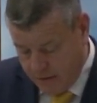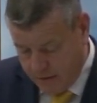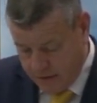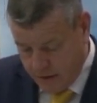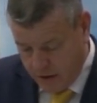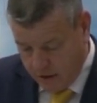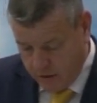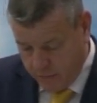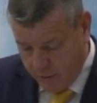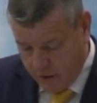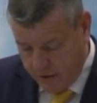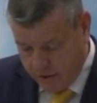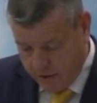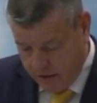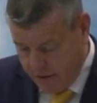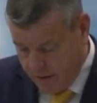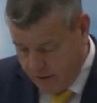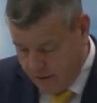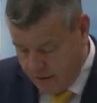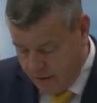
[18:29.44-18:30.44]

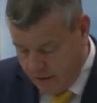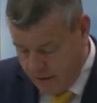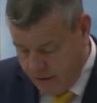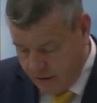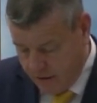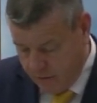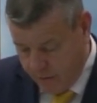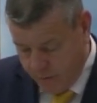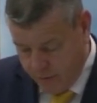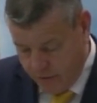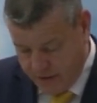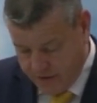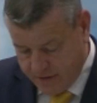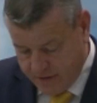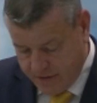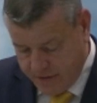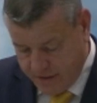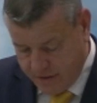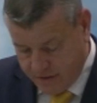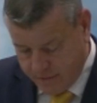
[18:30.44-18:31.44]
documentary later in my
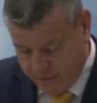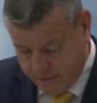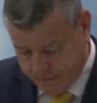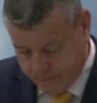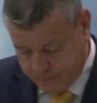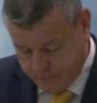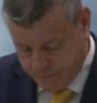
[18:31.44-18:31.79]
presentation.